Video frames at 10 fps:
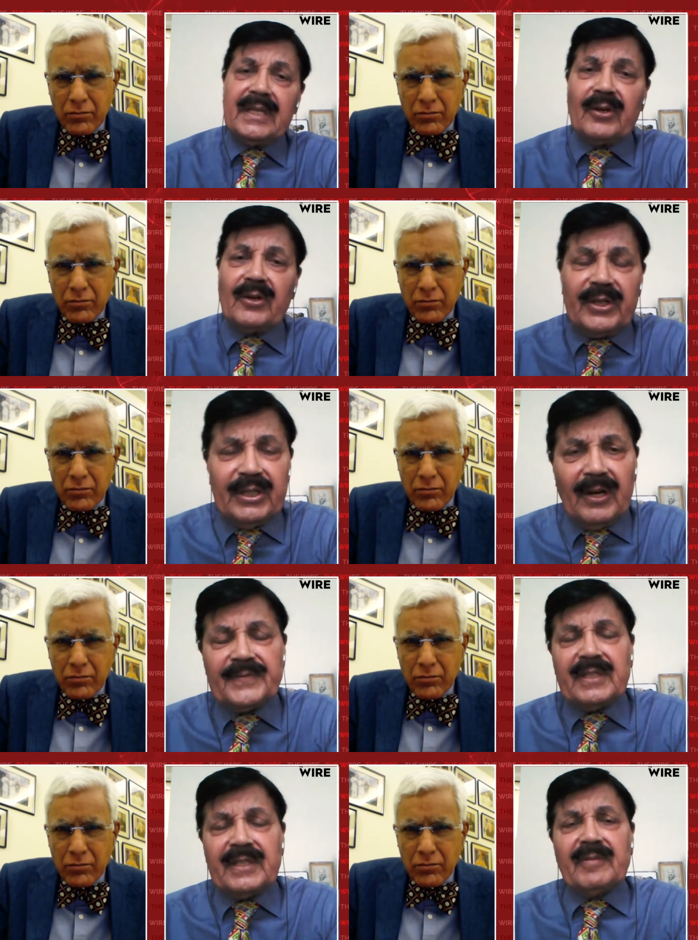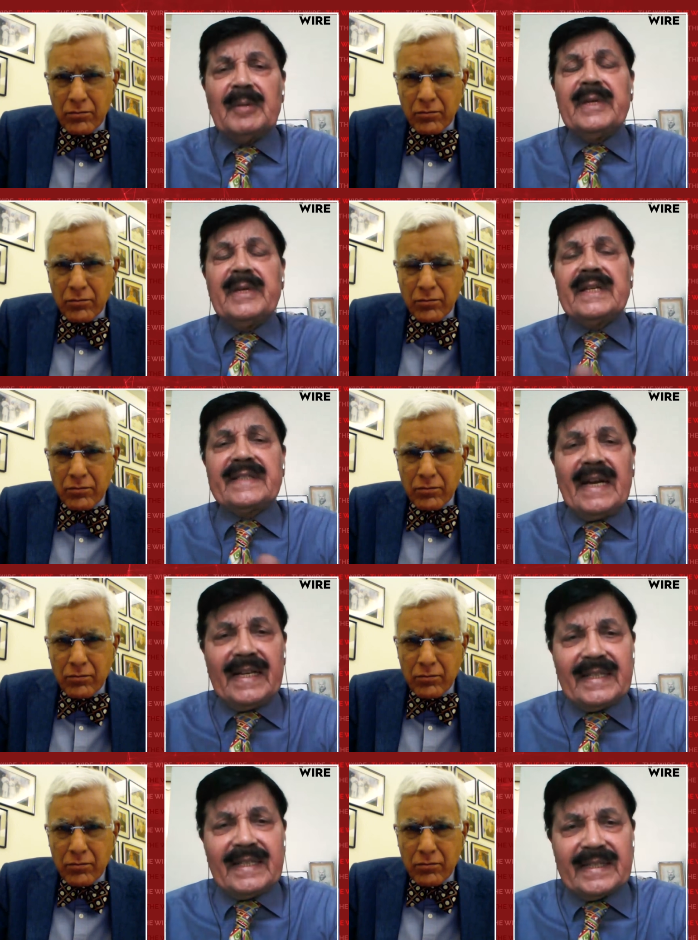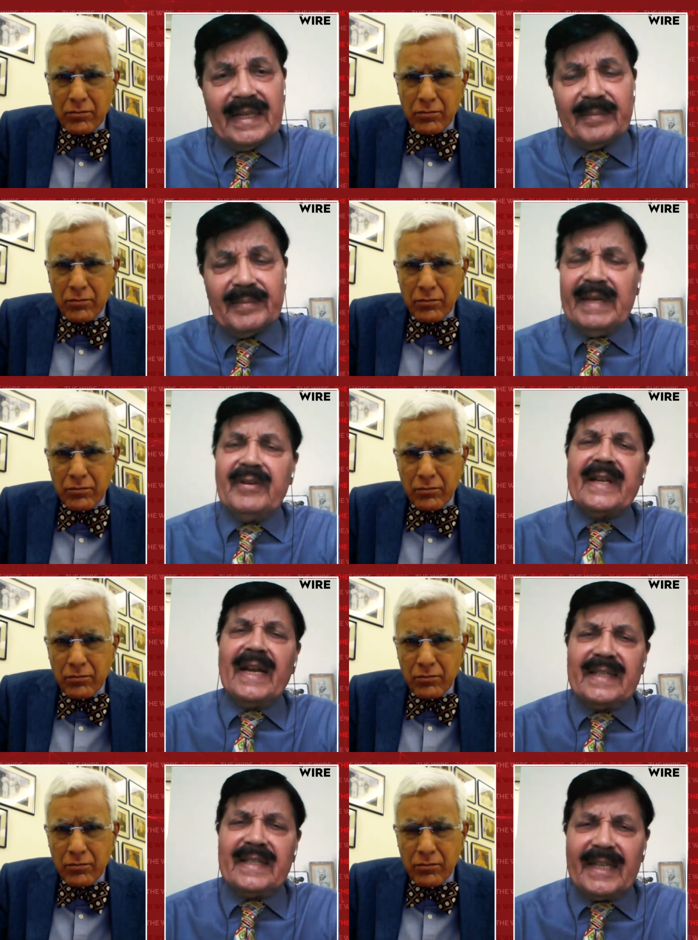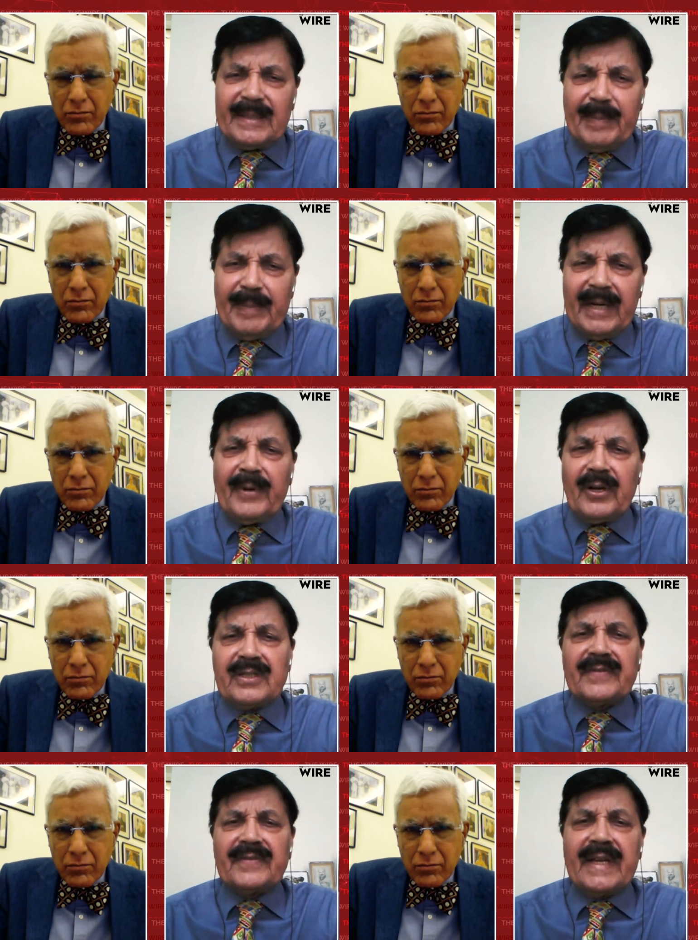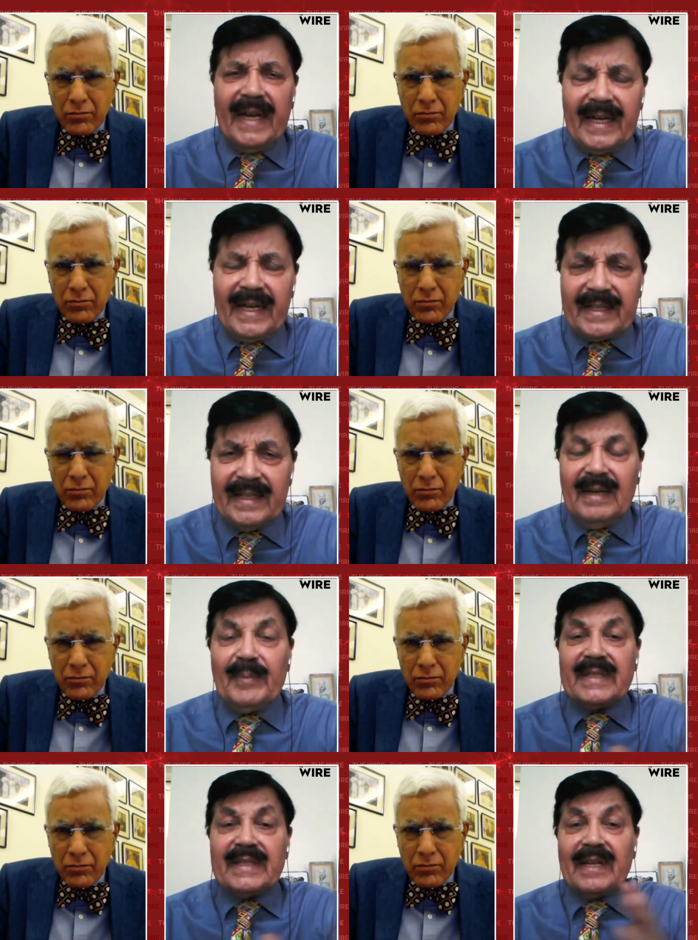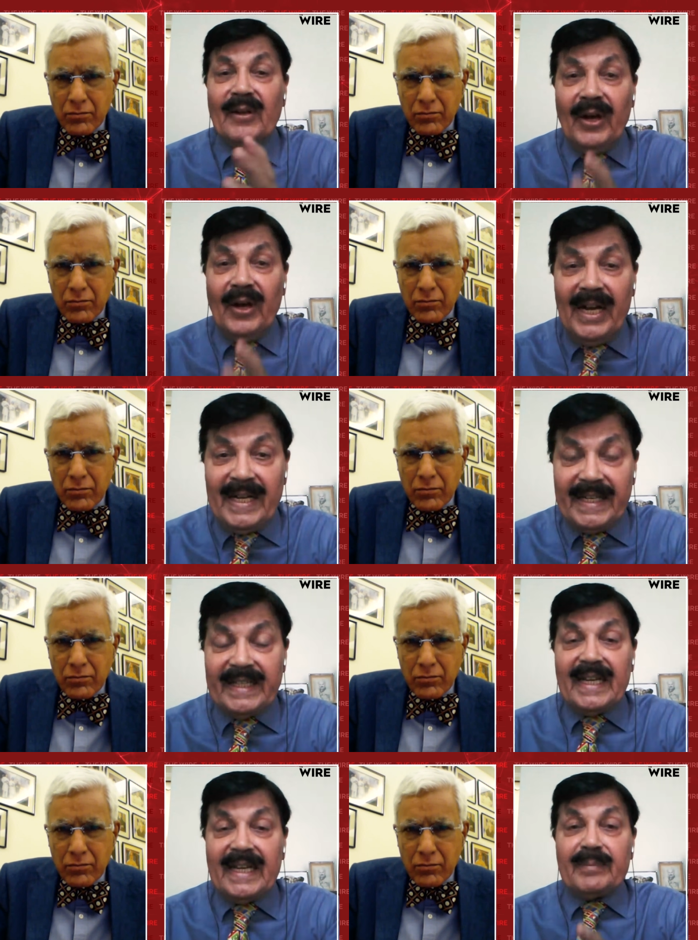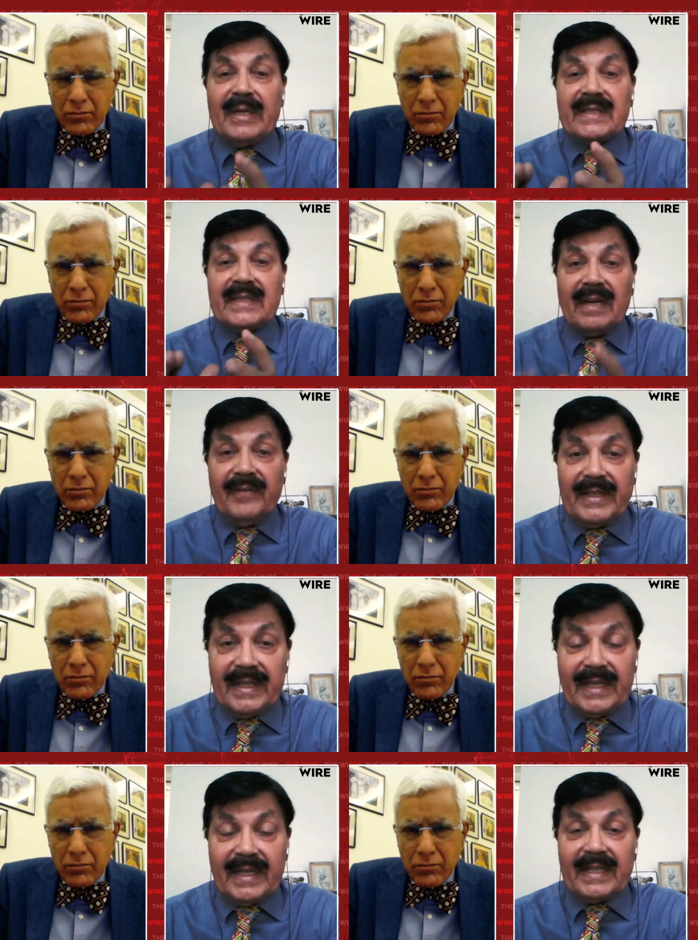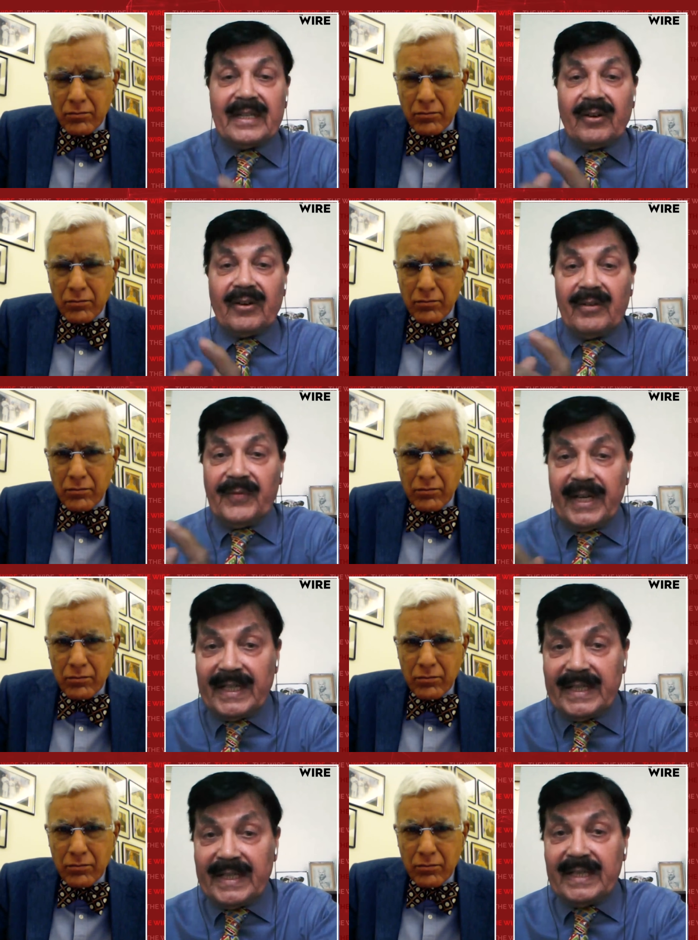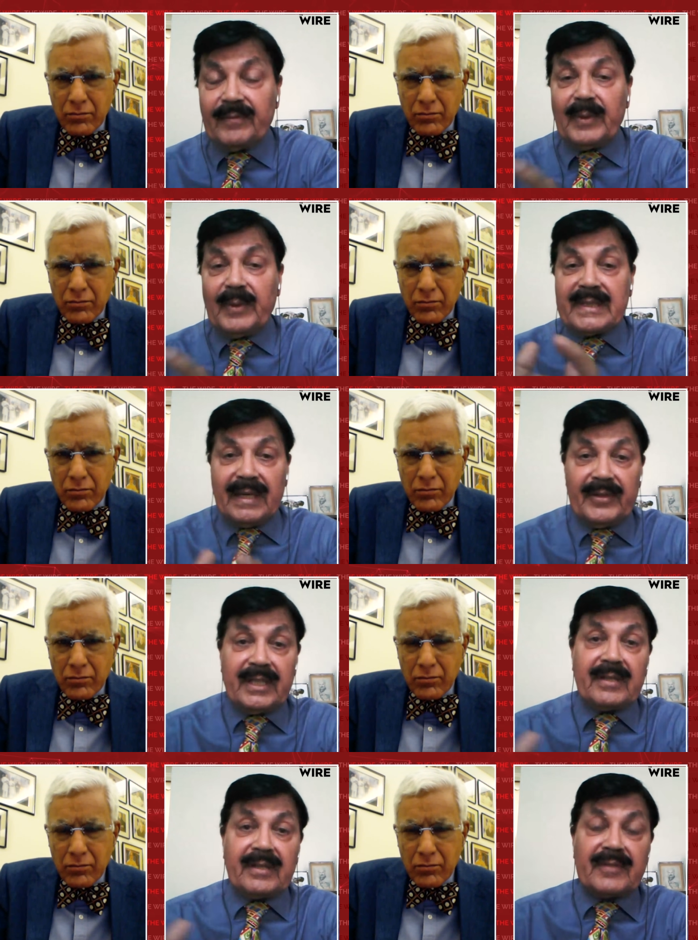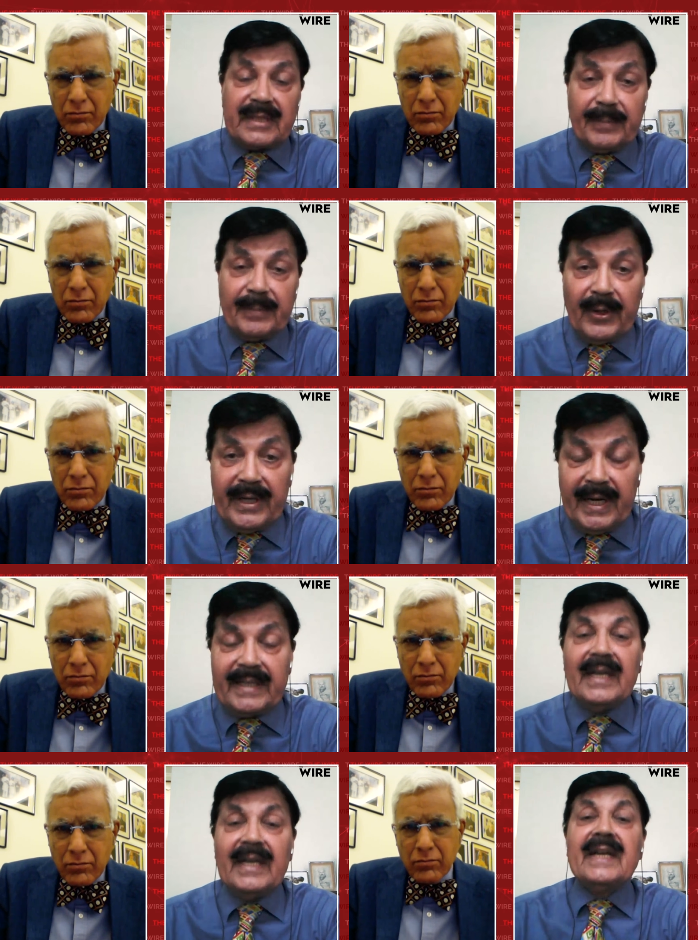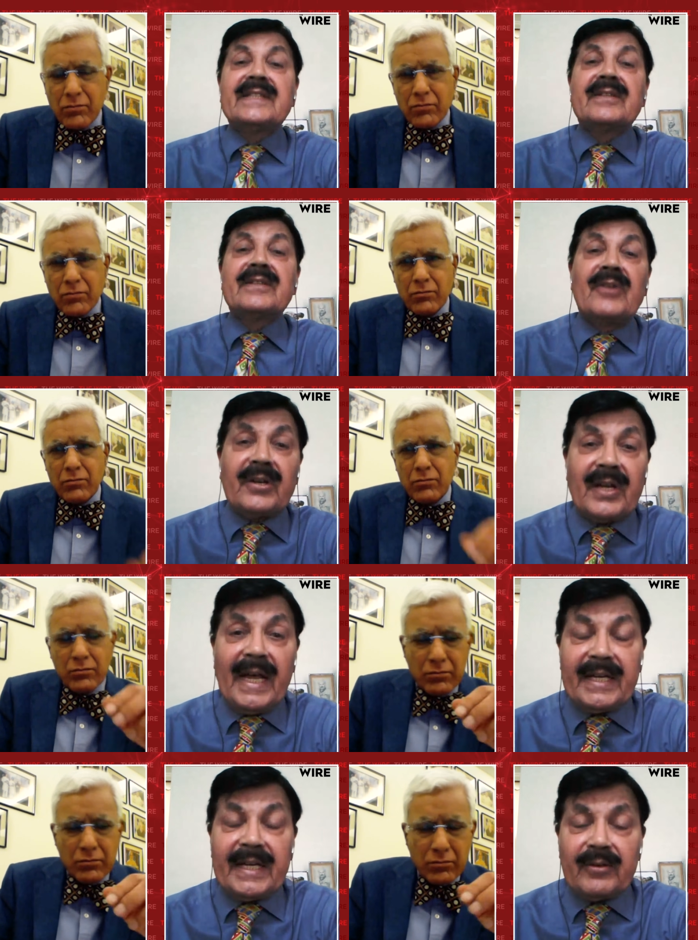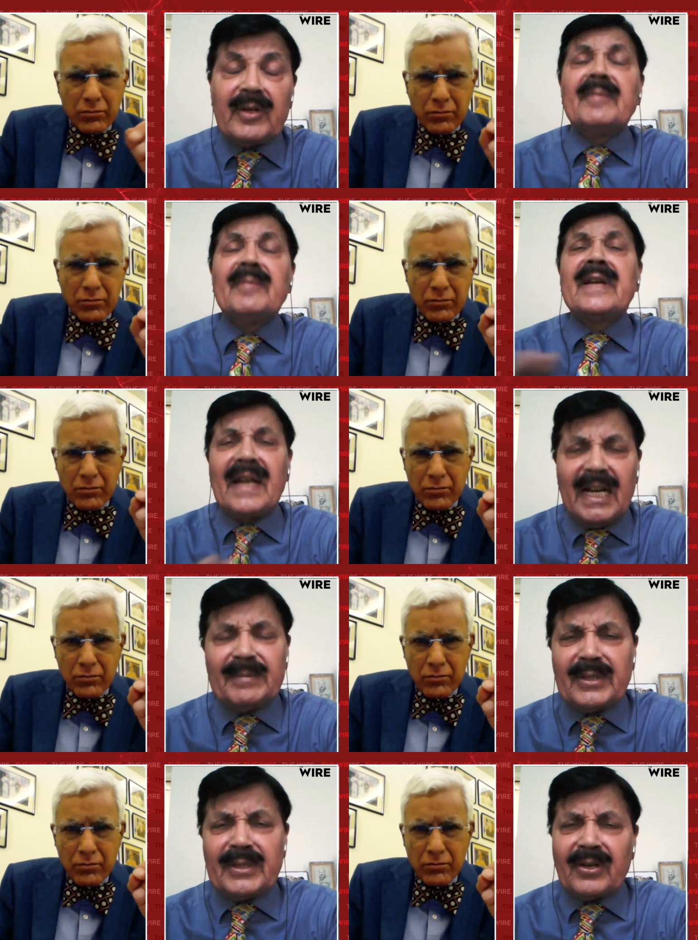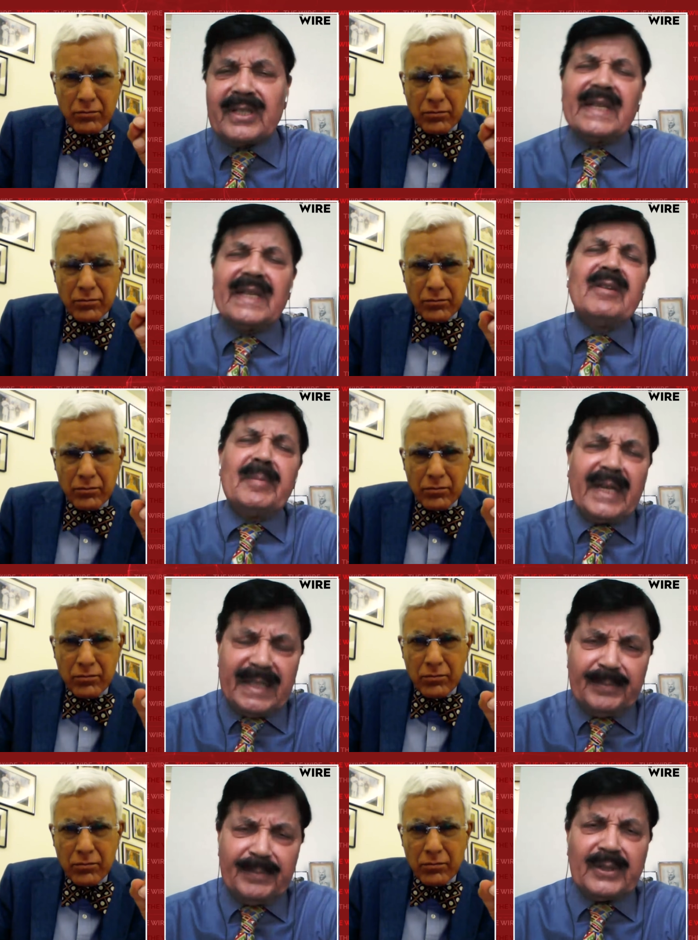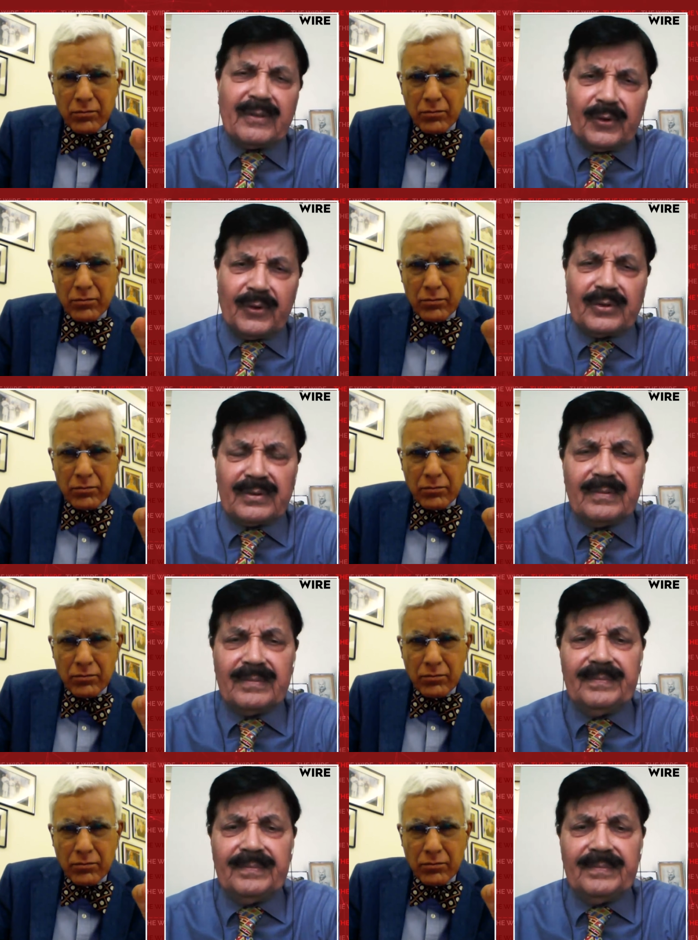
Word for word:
Speaker 1: The toady officers will be exactly the same. They will get the respect because of their rank. but the loyalty that must come with it and the confidence that must come with it of the subordinate is not likely to come in a large majority. There will be exceptions, of course.